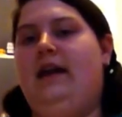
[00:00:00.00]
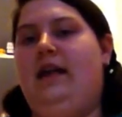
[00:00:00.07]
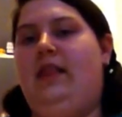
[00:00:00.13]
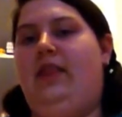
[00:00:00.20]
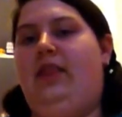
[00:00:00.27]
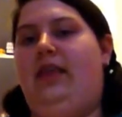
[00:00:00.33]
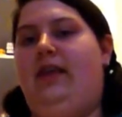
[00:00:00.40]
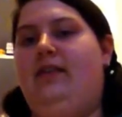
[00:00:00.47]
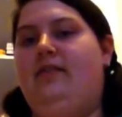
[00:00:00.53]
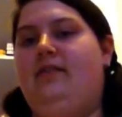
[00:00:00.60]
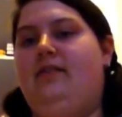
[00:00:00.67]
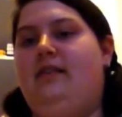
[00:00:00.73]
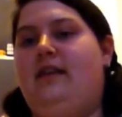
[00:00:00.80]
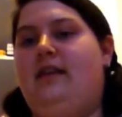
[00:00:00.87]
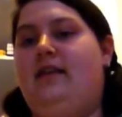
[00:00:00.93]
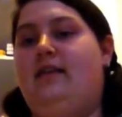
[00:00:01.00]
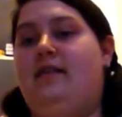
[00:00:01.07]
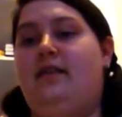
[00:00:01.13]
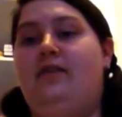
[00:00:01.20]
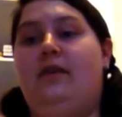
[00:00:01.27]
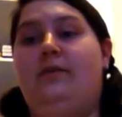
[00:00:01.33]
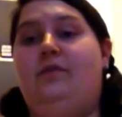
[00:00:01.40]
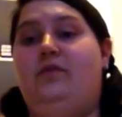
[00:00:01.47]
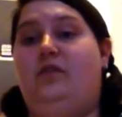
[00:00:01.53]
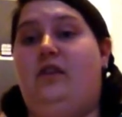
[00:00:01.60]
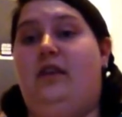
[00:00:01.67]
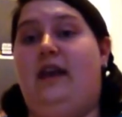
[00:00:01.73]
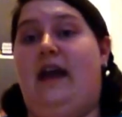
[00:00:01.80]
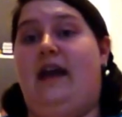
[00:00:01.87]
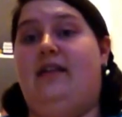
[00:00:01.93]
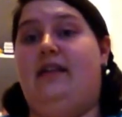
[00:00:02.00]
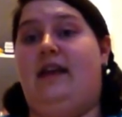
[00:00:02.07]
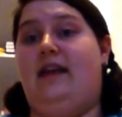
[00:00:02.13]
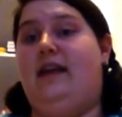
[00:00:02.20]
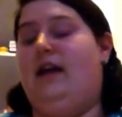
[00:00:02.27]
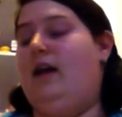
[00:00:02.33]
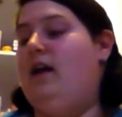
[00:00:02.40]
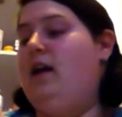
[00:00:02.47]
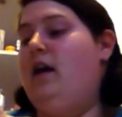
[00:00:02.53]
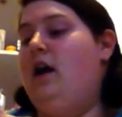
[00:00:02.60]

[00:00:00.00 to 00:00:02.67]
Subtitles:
in this is a substitute caretaker